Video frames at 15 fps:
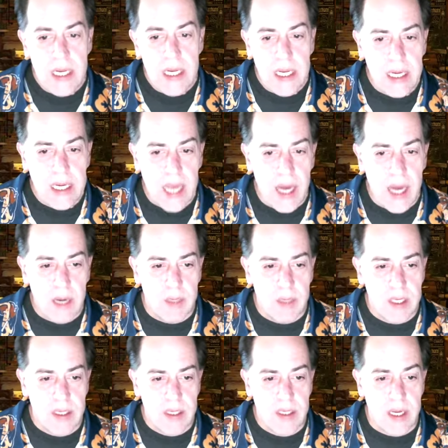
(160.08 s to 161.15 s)

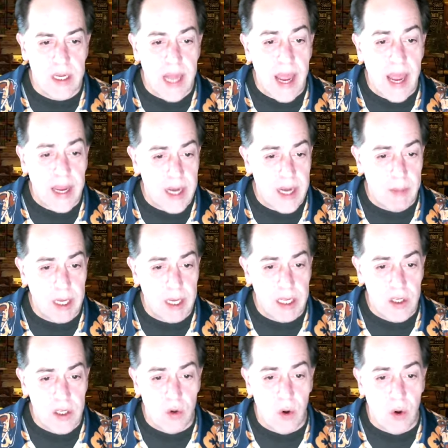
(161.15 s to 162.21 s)
Economists and economic
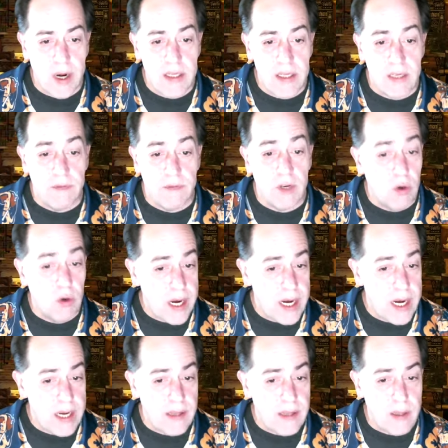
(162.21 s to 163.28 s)
historians have
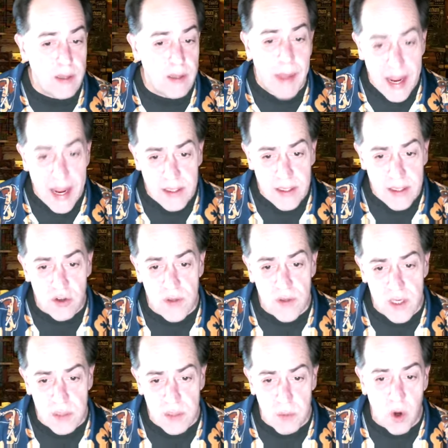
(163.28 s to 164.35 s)
agreed that the passage of
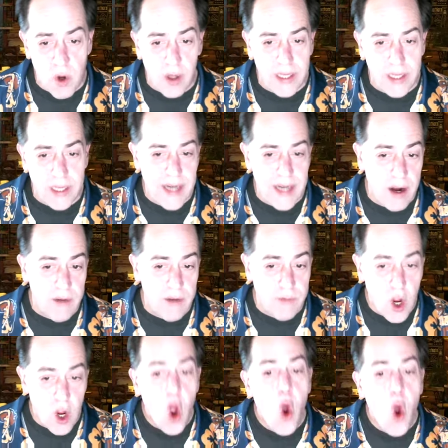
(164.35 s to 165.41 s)
the Smoot-Hawley tariff
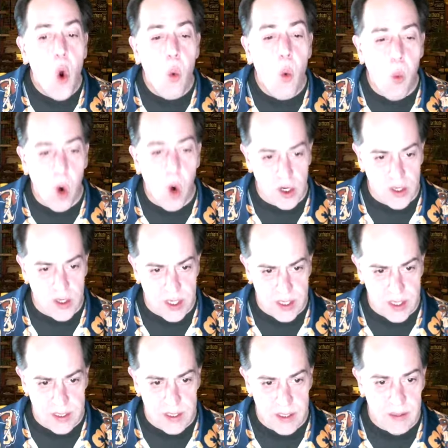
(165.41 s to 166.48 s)

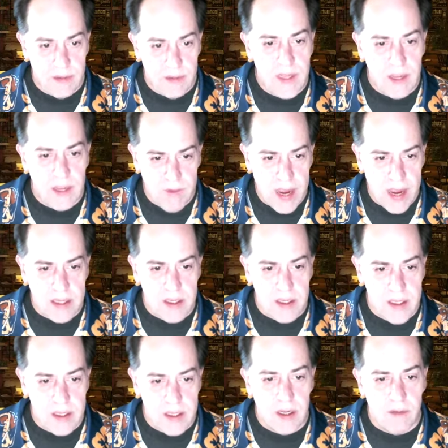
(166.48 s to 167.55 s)
worsened the
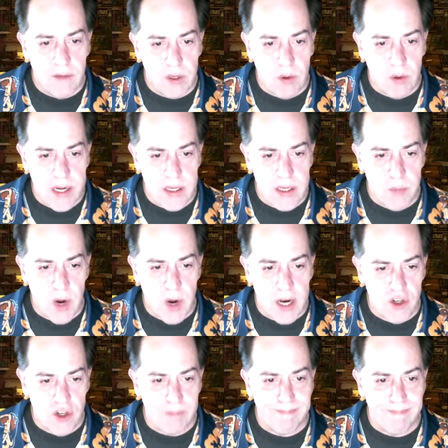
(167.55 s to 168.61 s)
effects of the Great
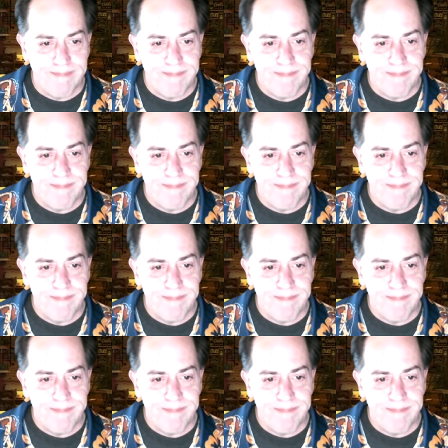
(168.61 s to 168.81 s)
Depression.